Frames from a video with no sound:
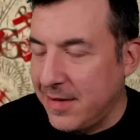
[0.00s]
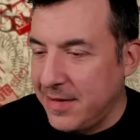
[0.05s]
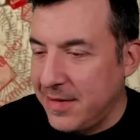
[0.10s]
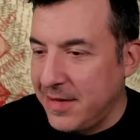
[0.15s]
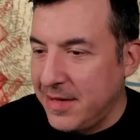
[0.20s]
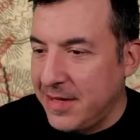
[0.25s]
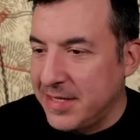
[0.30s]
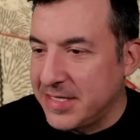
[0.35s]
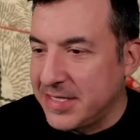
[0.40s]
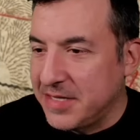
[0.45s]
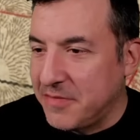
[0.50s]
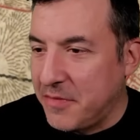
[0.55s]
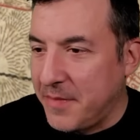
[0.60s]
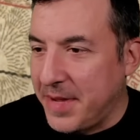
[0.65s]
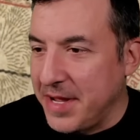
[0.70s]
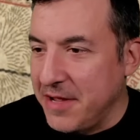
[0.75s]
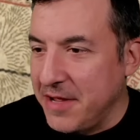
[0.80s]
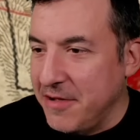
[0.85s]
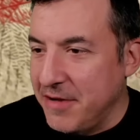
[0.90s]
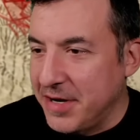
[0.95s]
Some of my
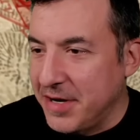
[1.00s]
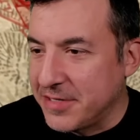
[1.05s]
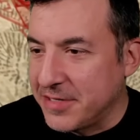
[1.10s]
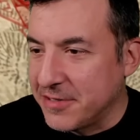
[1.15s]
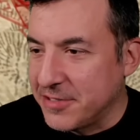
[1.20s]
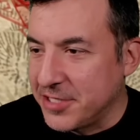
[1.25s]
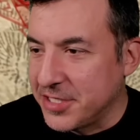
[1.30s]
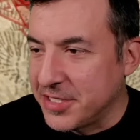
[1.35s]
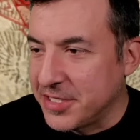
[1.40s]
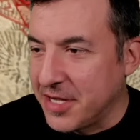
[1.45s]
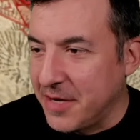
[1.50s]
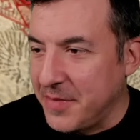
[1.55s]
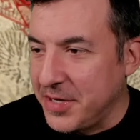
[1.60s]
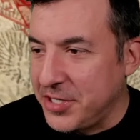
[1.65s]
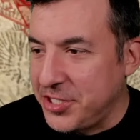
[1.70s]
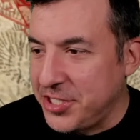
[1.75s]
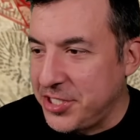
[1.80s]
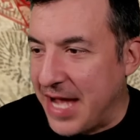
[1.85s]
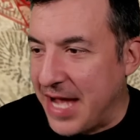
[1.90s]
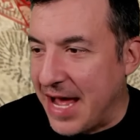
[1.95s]
units are just going to be
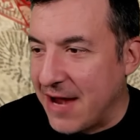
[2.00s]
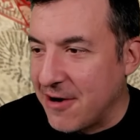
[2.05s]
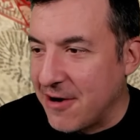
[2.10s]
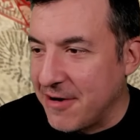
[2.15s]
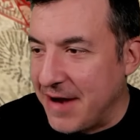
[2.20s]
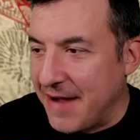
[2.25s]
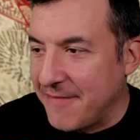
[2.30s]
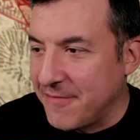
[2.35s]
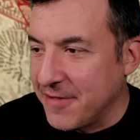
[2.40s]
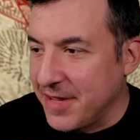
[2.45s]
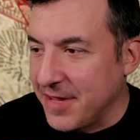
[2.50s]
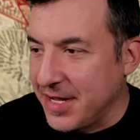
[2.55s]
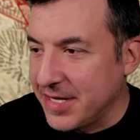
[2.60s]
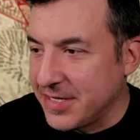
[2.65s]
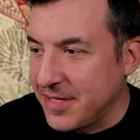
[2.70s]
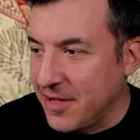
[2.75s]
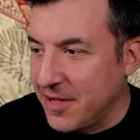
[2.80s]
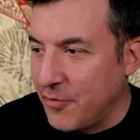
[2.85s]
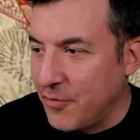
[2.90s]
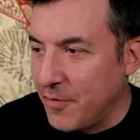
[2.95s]
shattered after this,
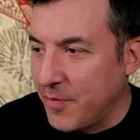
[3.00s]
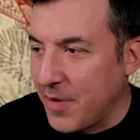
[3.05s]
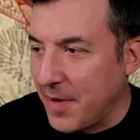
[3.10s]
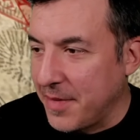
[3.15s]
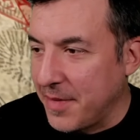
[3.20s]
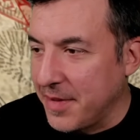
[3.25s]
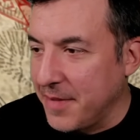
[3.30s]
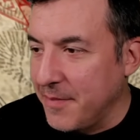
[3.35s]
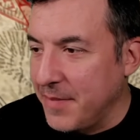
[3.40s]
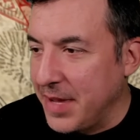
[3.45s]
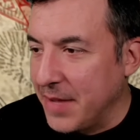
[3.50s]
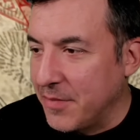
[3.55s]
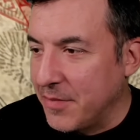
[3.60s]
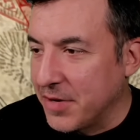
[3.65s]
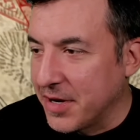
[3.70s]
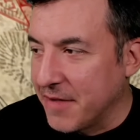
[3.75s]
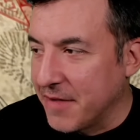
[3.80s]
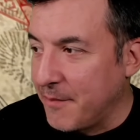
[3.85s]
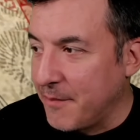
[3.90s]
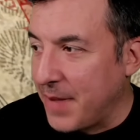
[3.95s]
though. We'll probably be able to
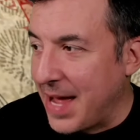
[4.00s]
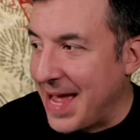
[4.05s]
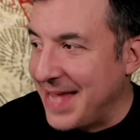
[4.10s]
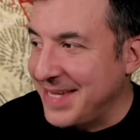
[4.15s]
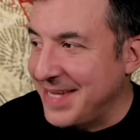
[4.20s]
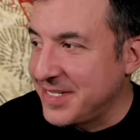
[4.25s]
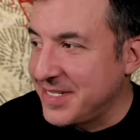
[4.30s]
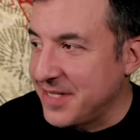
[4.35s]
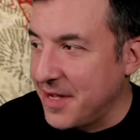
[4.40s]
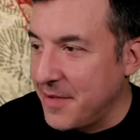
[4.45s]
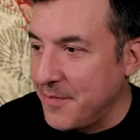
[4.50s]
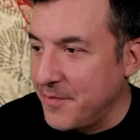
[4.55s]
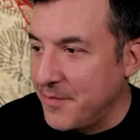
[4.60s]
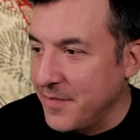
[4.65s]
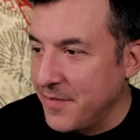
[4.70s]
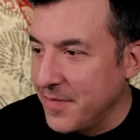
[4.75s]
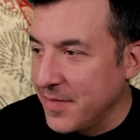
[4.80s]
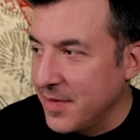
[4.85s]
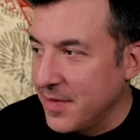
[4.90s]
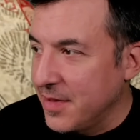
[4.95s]
combine some.
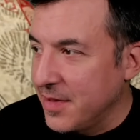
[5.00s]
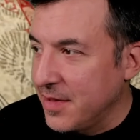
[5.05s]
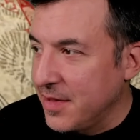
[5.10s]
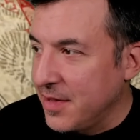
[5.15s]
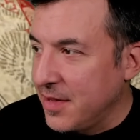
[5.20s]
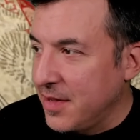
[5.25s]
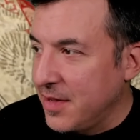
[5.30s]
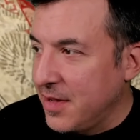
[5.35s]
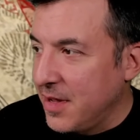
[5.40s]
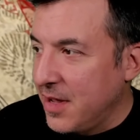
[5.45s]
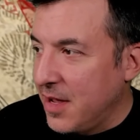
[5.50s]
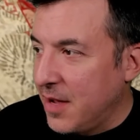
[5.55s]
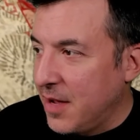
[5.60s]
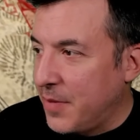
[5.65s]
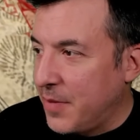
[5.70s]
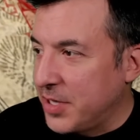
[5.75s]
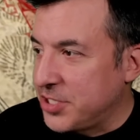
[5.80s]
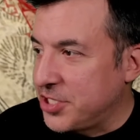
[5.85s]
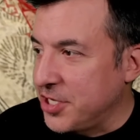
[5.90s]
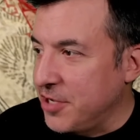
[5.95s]
A
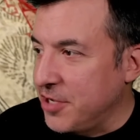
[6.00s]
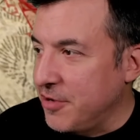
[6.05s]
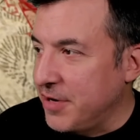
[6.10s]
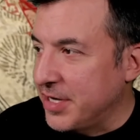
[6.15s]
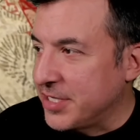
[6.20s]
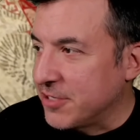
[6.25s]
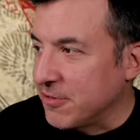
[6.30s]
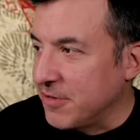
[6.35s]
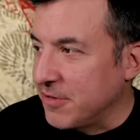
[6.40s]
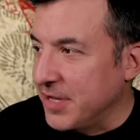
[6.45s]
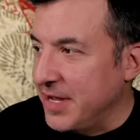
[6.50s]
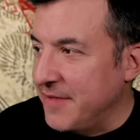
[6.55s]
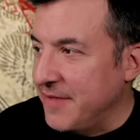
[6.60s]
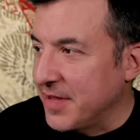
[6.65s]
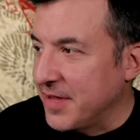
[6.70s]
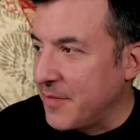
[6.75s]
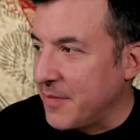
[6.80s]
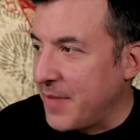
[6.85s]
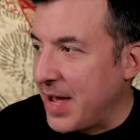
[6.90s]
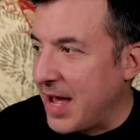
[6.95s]
bunch of units are
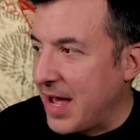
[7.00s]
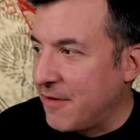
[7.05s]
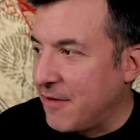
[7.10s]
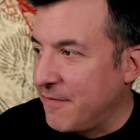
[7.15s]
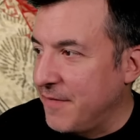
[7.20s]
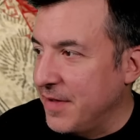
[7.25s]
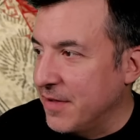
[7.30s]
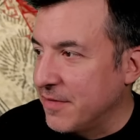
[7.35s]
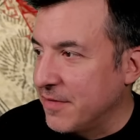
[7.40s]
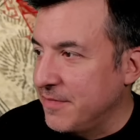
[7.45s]
leaving the battlefield,